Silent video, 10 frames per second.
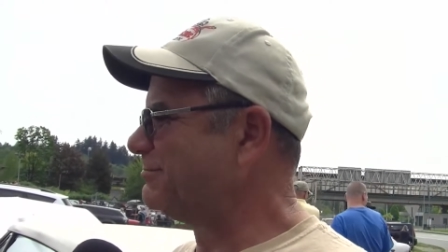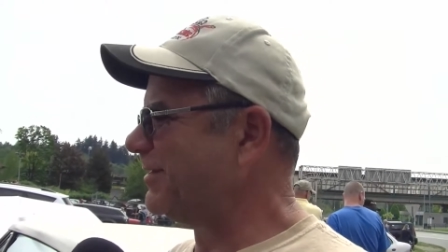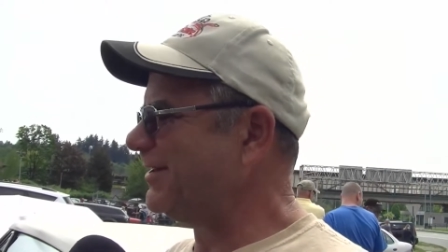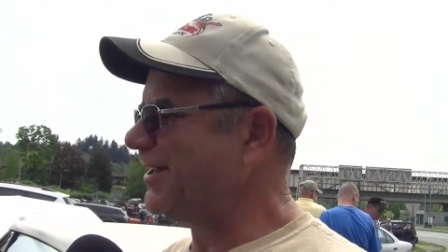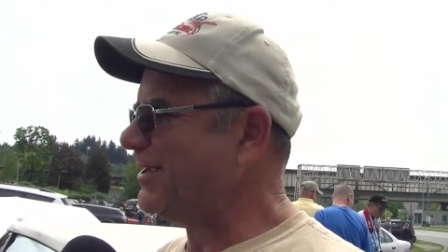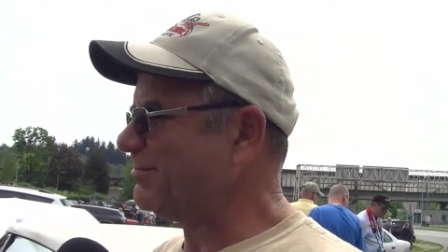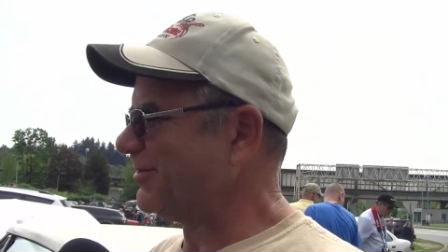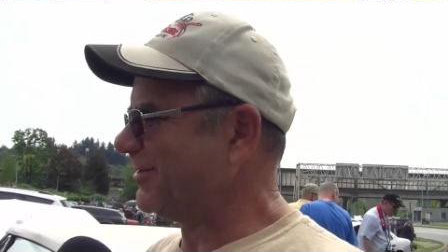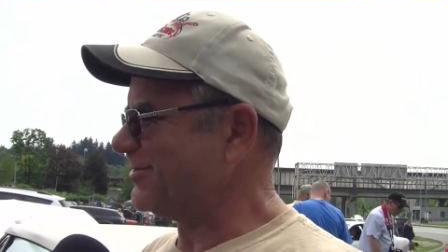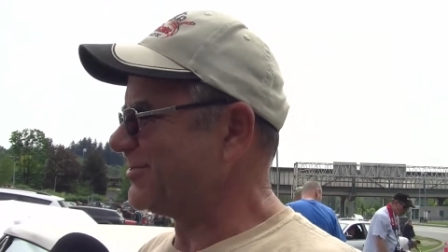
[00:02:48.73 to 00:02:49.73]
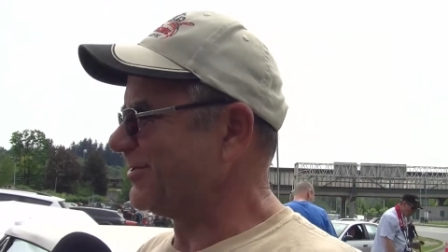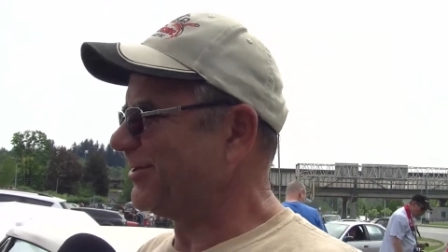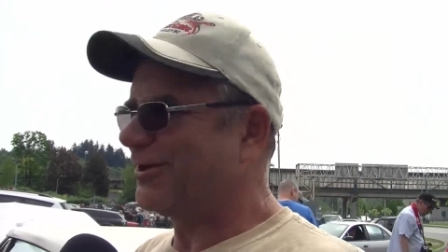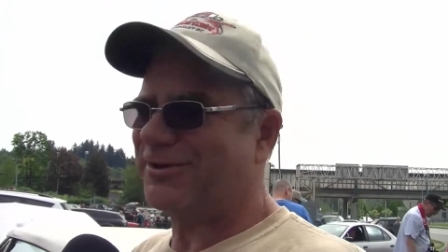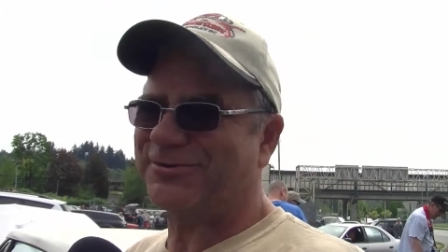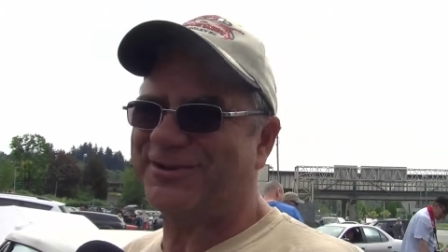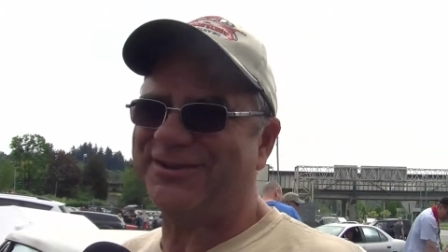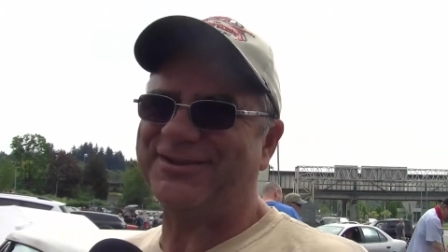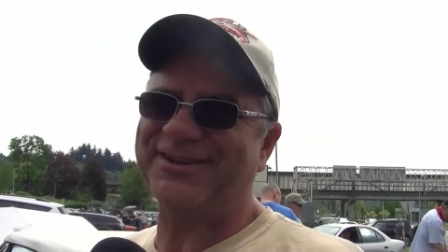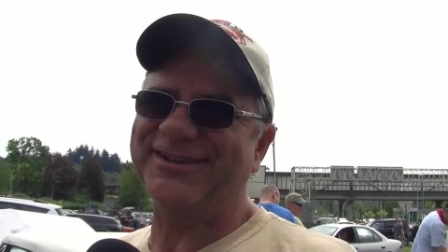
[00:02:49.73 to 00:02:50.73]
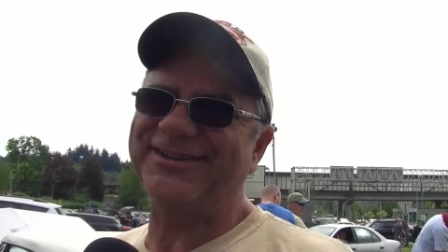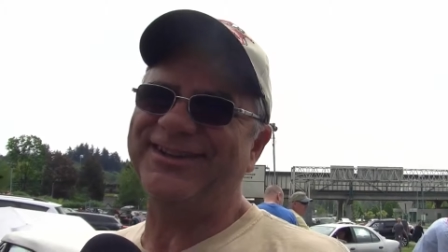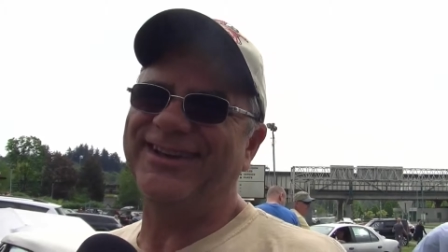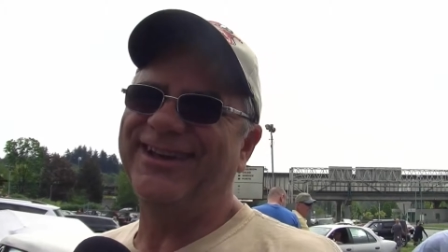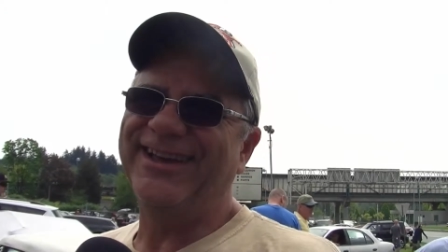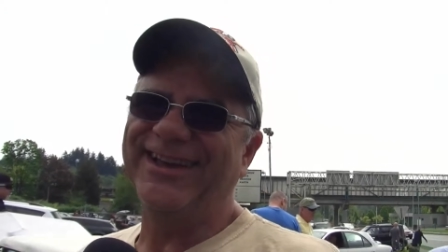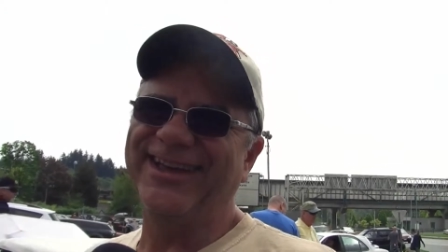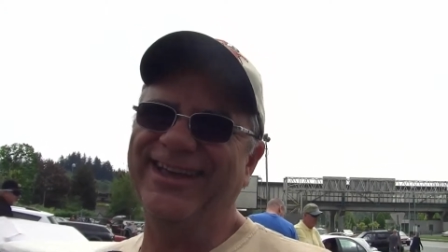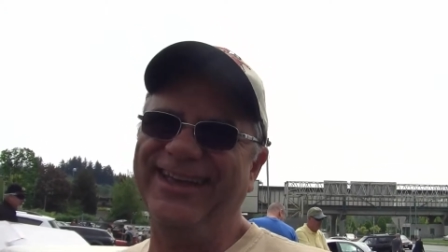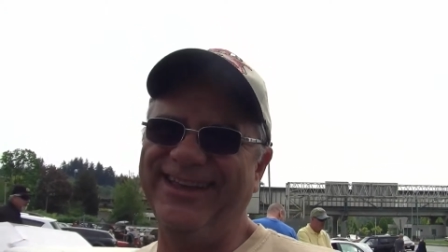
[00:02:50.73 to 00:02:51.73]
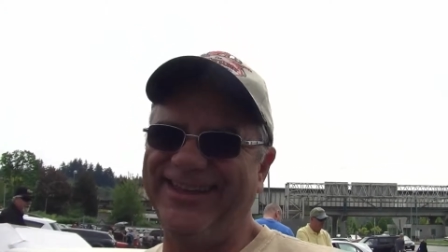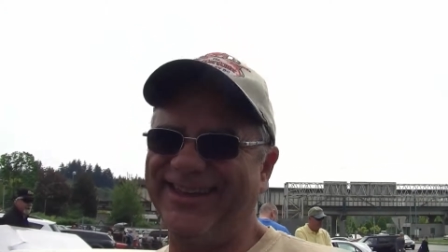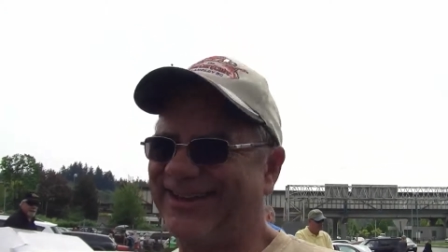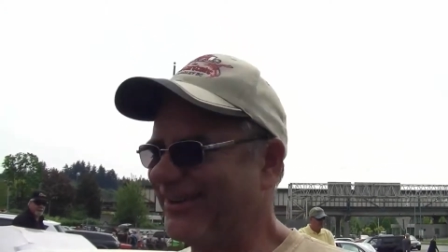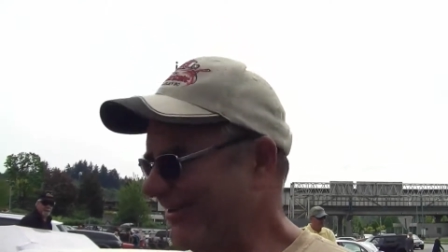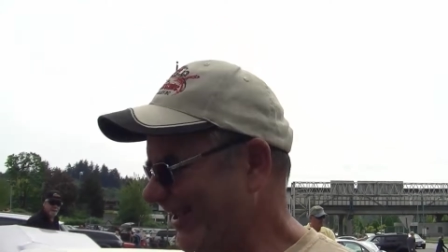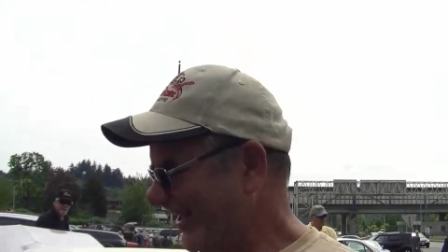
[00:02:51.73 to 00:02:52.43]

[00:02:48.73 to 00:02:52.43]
my neighbor is an auto detailer, you know,